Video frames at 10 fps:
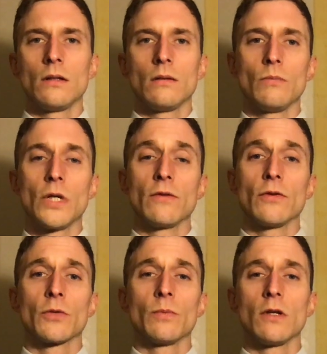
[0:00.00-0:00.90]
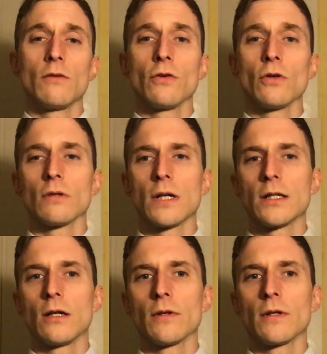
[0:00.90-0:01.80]
Many of us may feel right
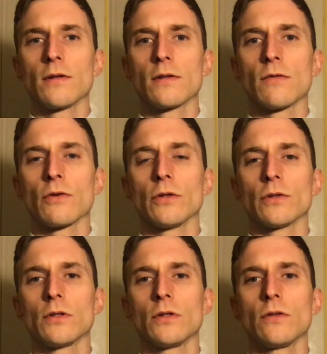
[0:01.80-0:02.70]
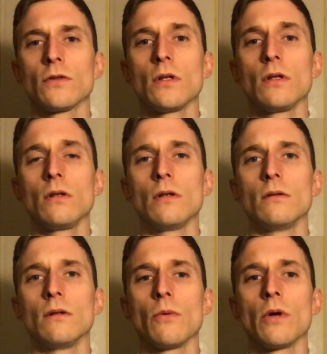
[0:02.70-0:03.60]
now that it is difficult to see
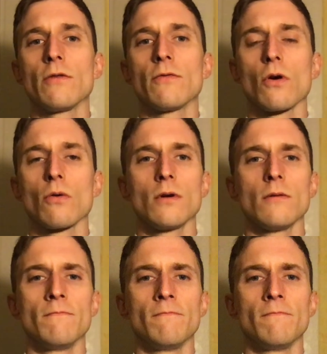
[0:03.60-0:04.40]
a way forward.